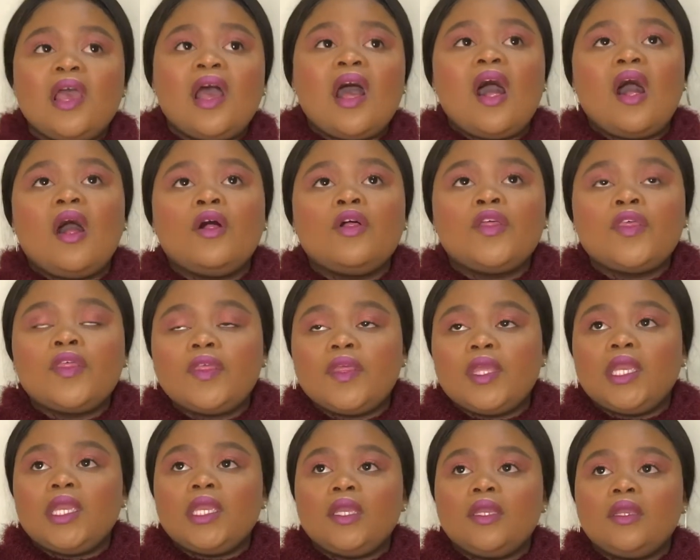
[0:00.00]

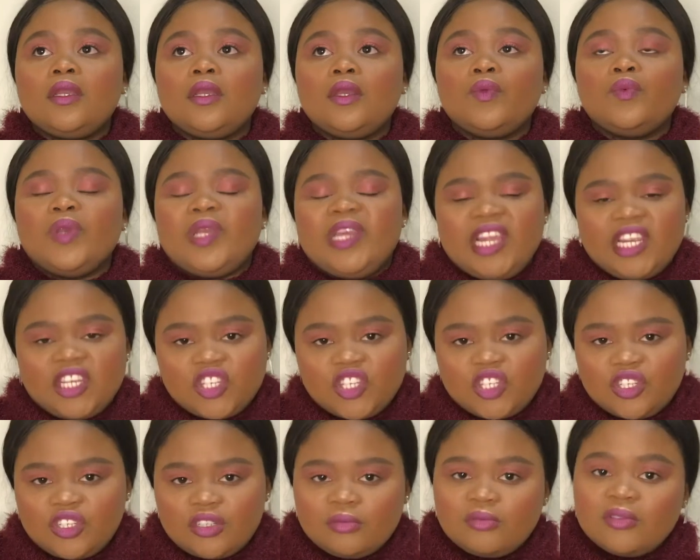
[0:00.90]
healthy
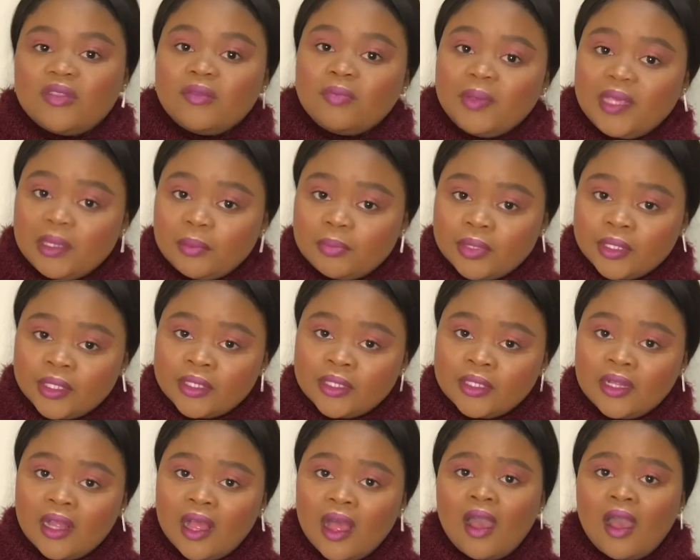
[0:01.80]
relationships with
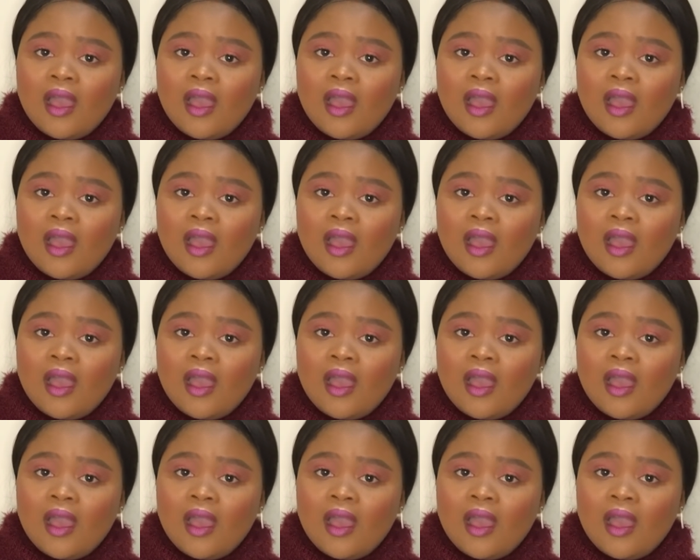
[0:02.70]
people.